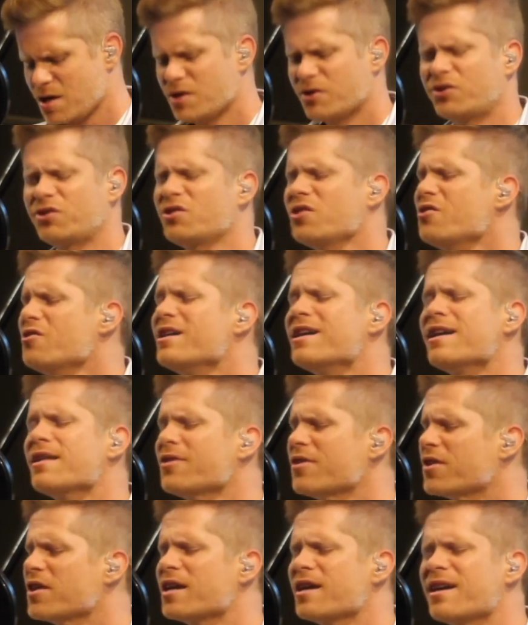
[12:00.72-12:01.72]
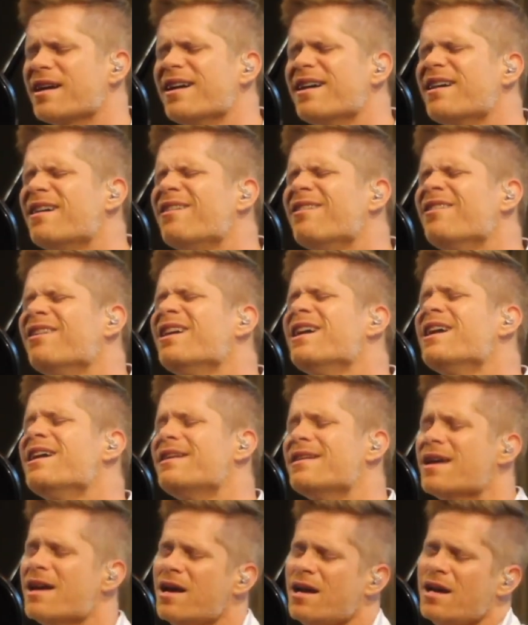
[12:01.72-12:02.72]
So I think I'll let
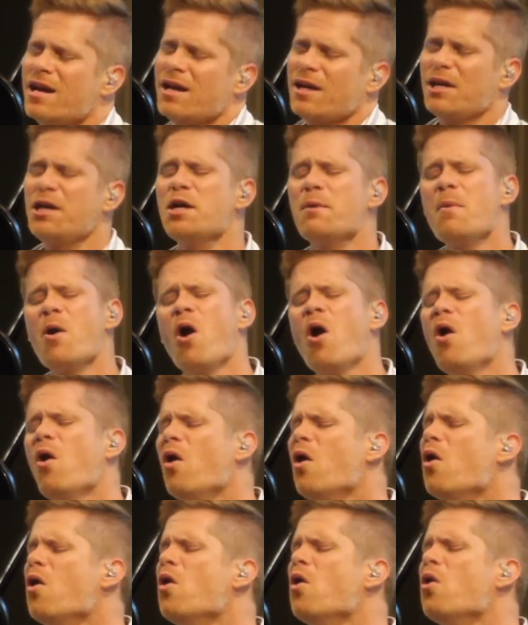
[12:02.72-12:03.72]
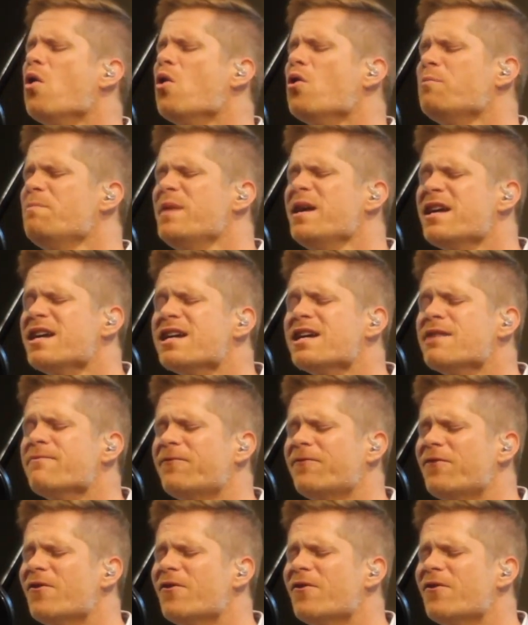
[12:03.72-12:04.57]
him hold me